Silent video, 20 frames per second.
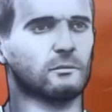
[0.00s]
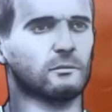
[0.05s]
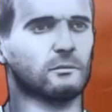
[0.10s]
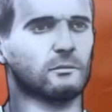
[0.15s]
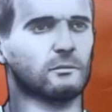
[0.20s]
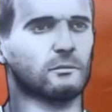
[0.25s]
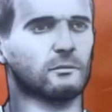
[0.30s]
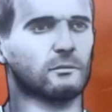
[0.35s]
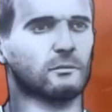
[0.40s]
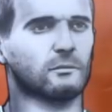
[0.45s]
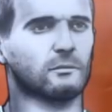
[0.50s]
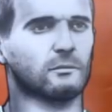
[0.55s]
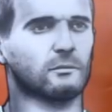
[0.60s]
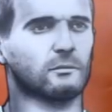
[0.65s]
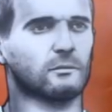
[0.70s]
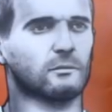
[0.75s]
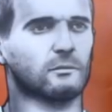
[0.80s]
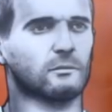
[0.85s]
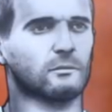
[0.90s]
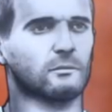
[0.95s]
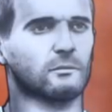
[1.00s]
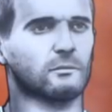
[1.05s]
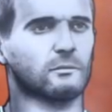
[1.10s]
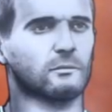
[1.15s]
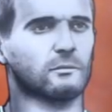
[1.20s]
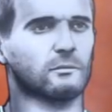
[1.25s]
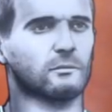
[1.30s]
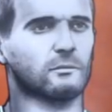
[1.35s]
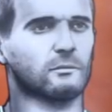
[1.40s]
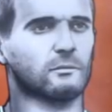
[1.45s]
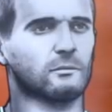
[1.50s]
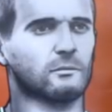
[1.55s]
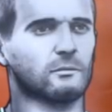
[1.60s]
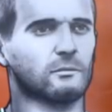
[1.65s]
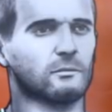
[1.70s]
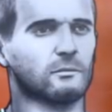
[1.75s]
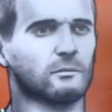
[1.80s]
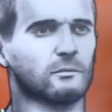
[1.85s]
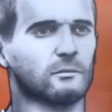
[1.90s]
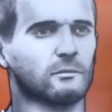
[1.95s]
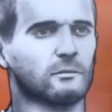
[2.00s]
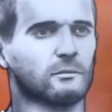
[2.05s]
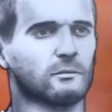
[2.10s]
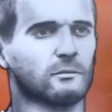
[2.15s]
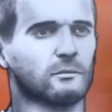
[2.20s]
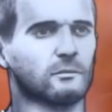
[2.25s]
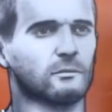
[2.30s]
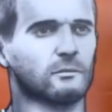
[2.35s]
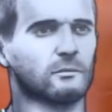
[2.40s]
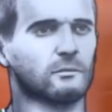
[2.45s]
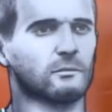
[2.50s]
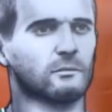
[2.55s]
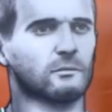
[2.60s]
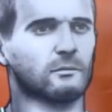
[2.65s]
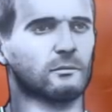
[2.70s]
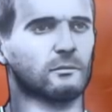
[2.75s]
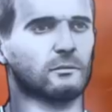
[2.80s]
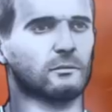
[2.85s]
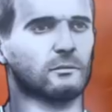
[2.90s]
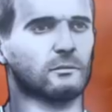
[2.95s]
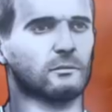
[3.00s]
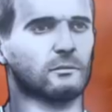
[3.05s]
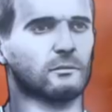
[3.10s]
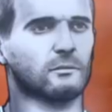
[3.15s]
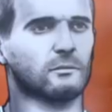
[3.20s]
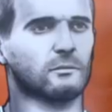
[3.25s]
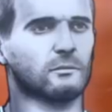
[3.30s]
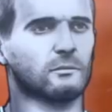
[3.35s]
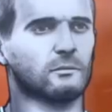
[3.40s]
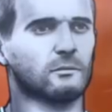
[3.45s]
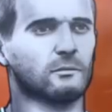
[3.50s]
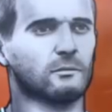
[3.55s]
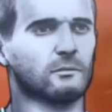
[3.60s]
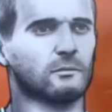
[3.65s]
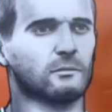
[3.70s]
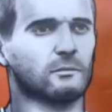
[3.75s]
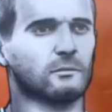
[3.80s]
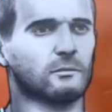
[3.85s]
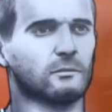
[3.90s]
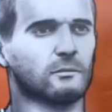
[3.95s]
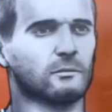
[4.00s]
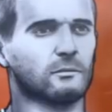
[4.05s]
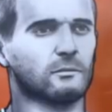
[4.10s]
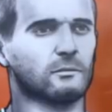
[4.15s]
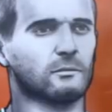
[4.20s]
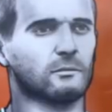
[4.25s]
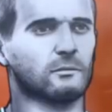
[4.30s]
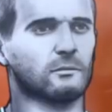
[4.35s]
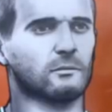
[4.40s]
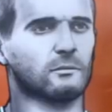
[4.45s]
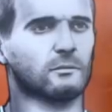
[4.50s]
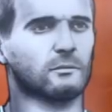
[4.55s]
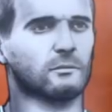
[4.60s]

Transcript: (silent)